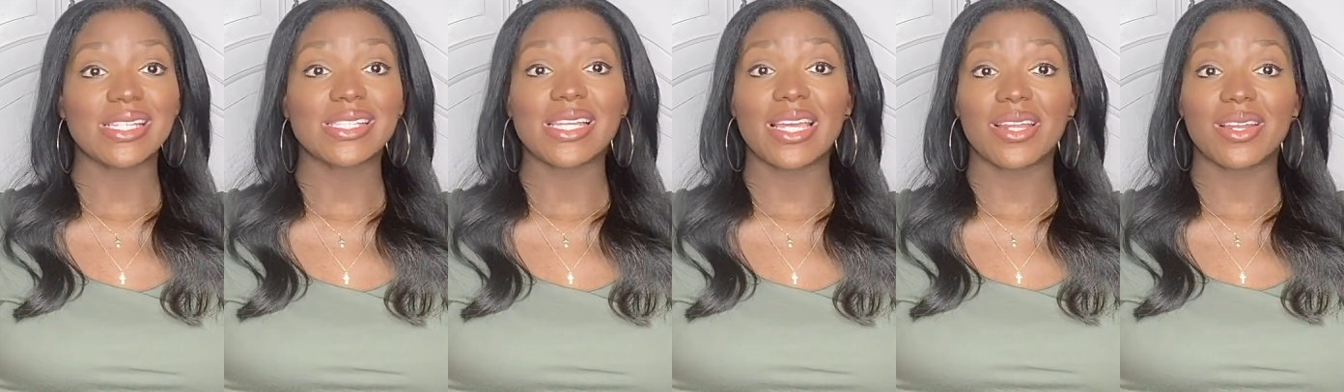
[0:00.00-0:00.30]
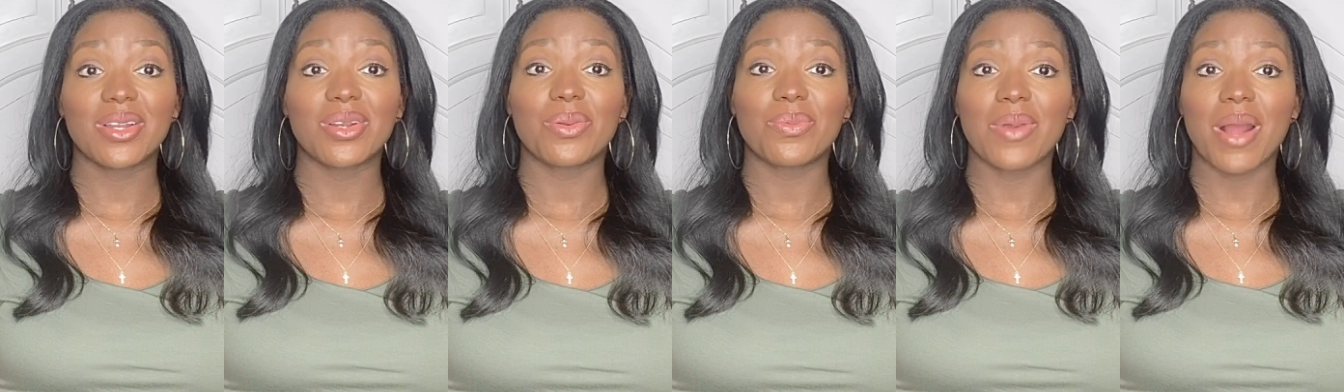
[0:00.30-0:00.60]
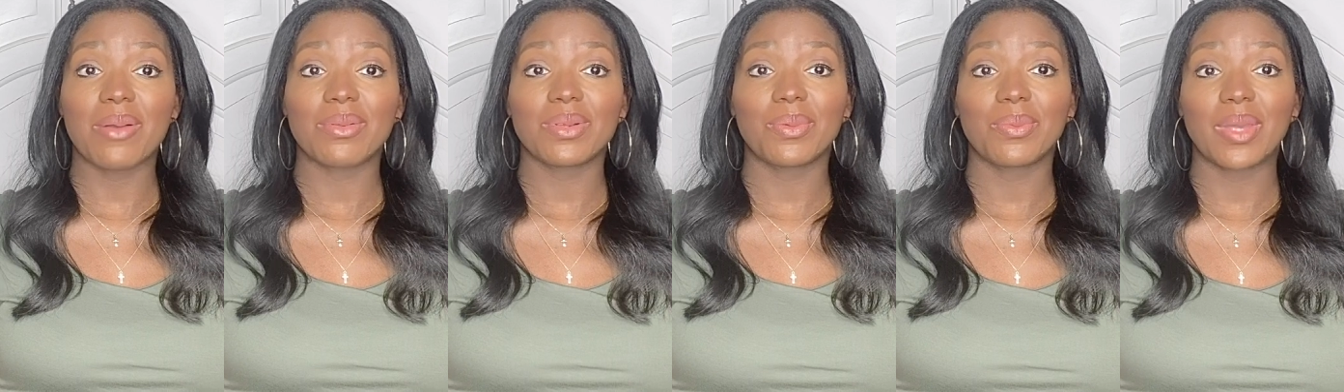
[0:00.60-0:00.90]
and it'll
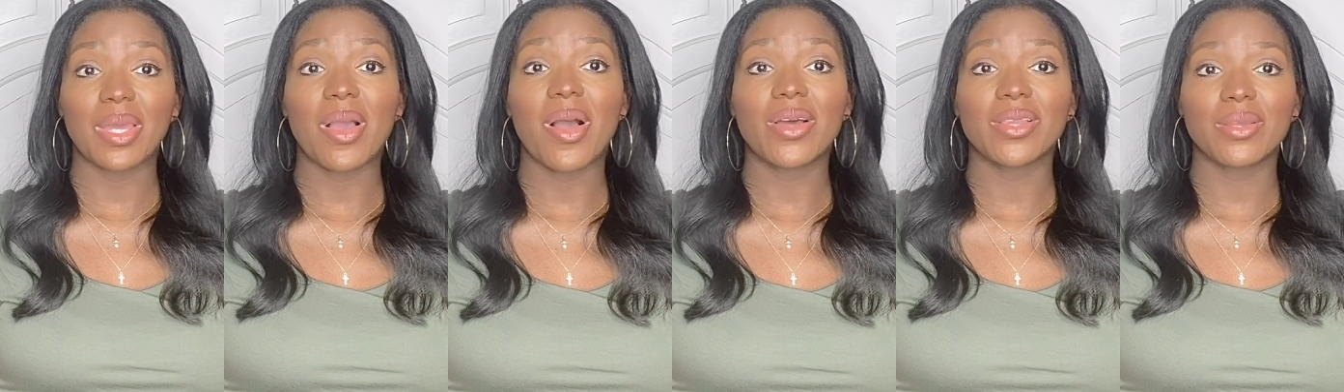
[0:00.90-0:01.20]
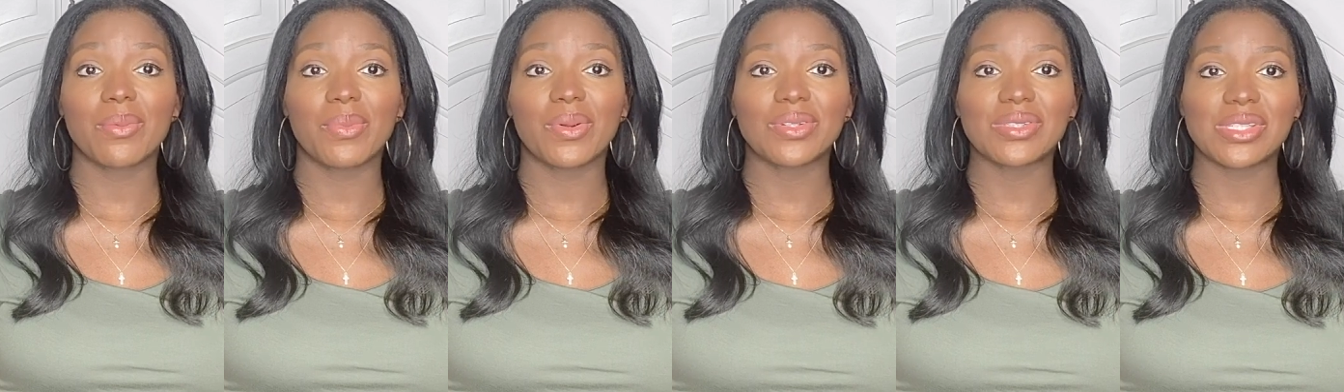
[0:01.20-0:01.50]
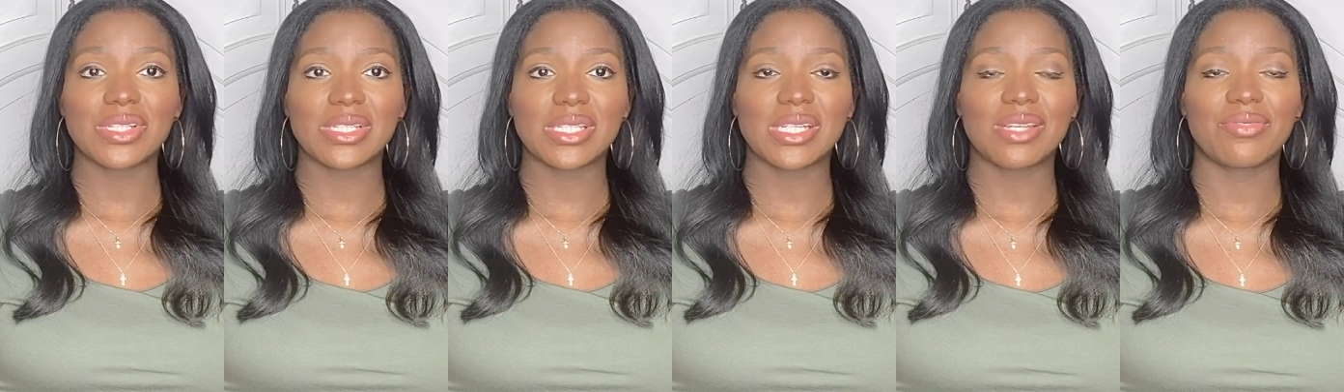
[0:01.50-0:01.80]
probably be on the birth
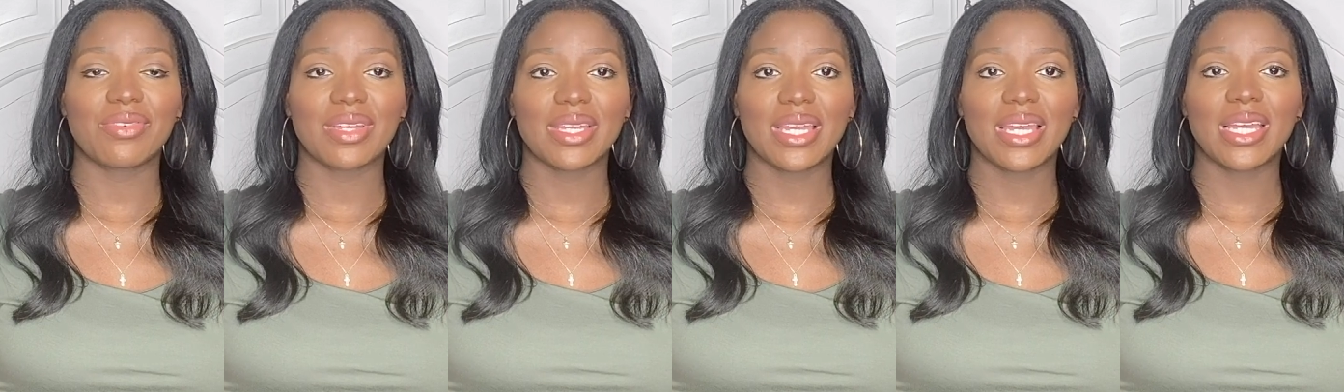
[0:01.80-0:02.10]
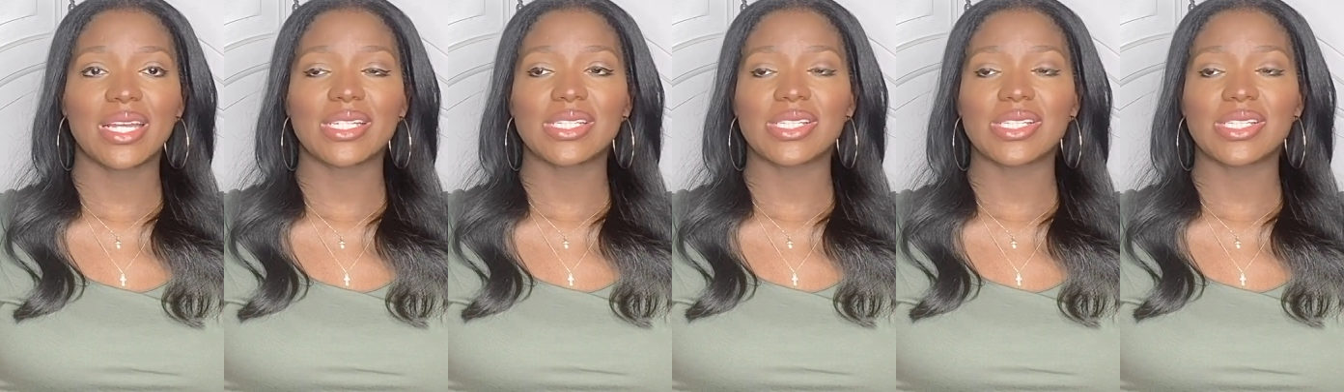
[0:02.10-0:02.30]
certificate